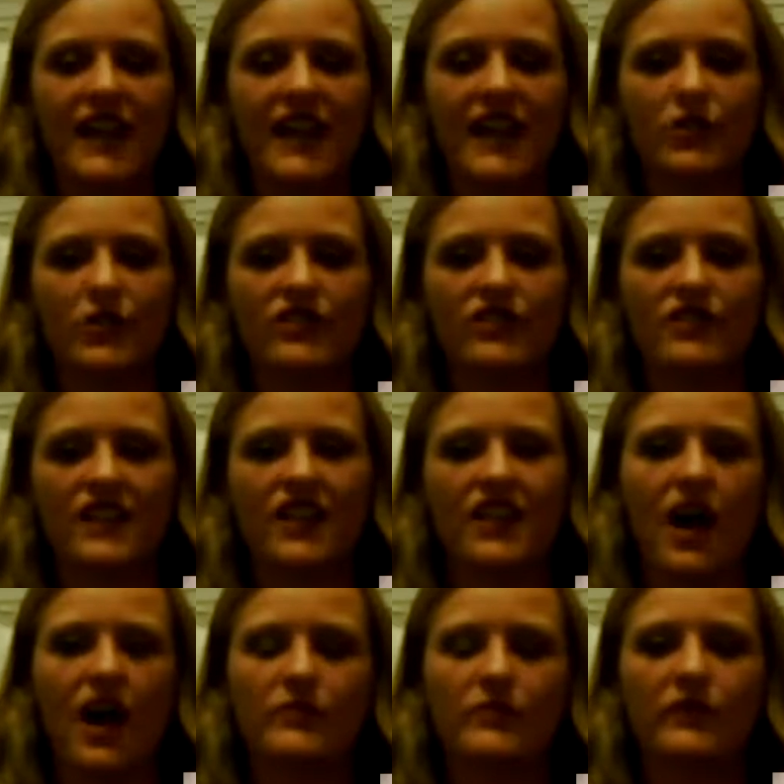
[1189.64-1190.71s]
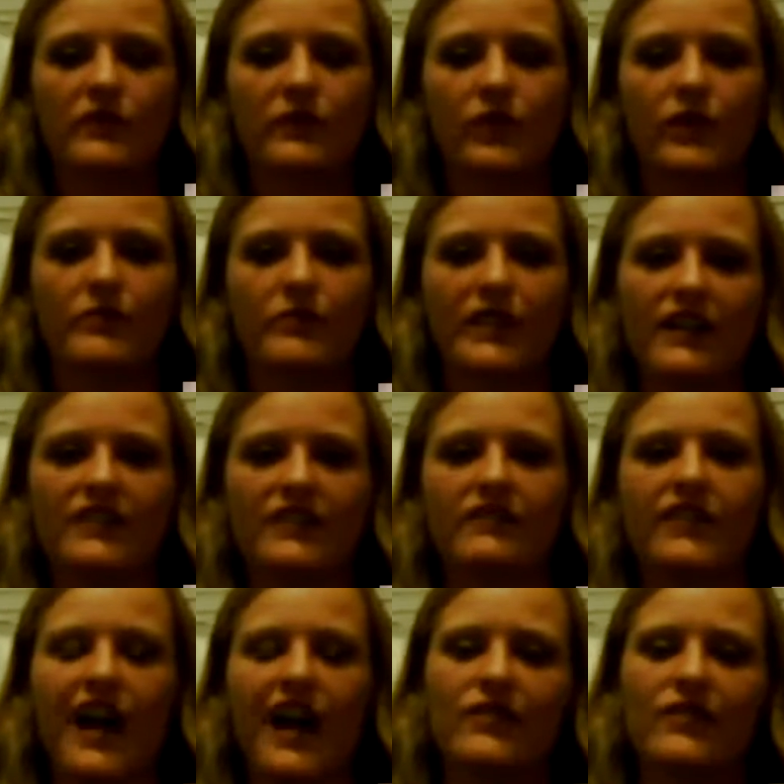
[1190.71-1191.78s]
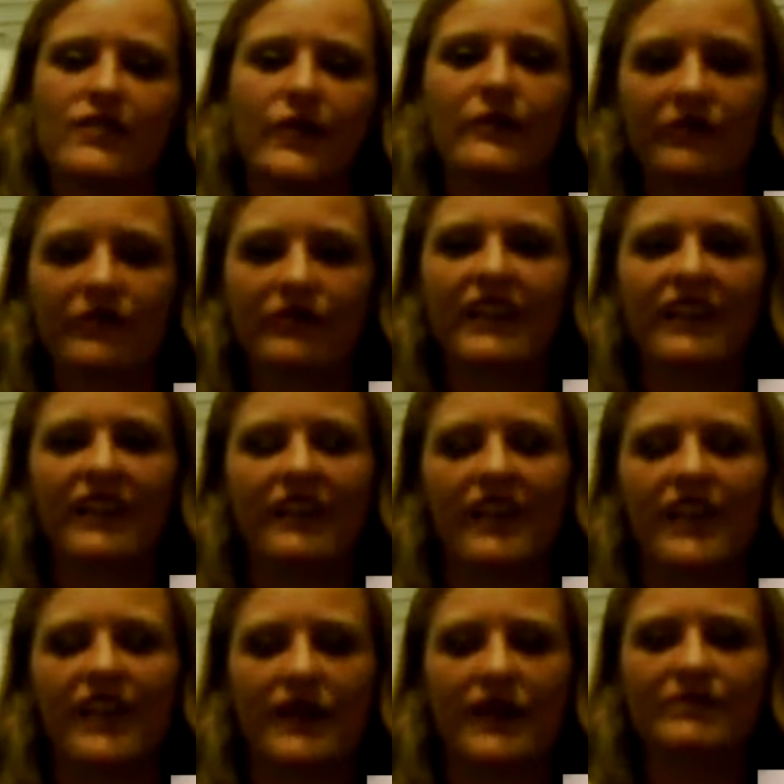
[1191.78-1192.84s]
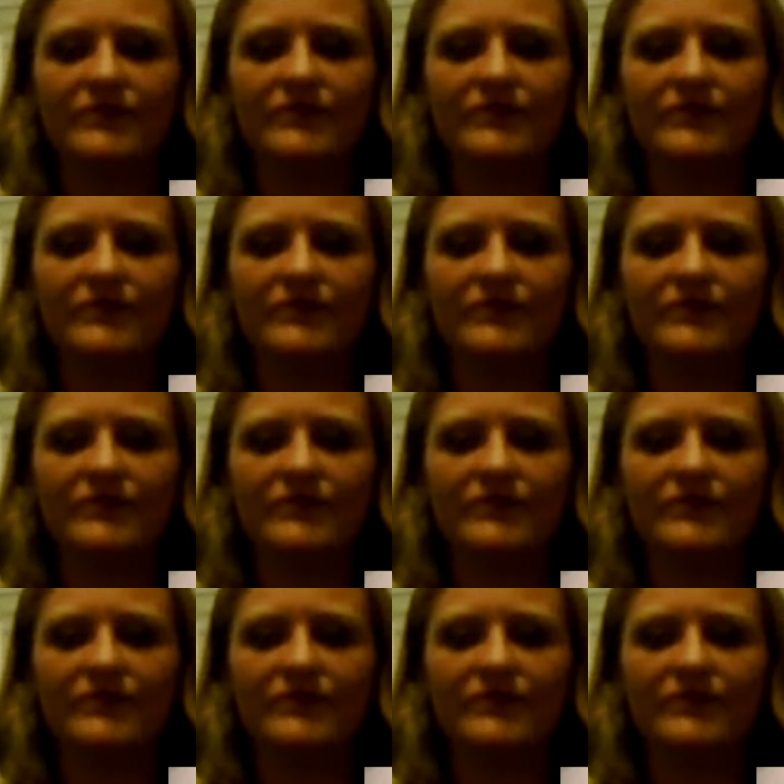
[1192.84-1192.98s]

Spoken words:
emotions and not moving forward because of that. So anyway.